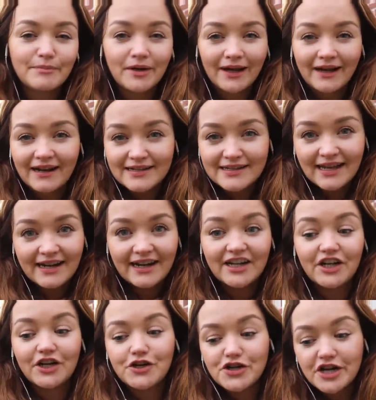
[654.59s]
but like I said
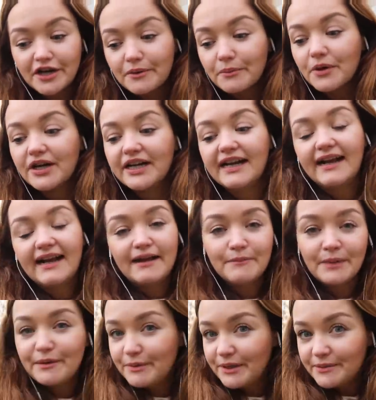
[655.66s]
earlier, trigger warning, it
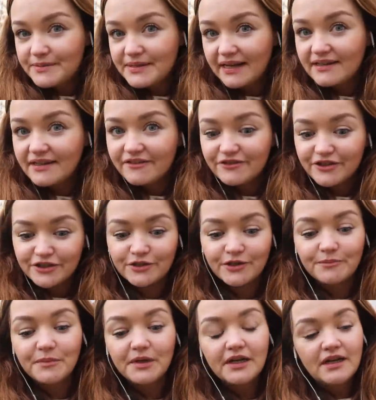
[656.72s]
might be upsetting for
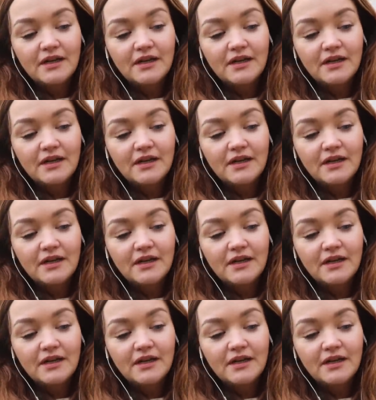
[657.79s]
some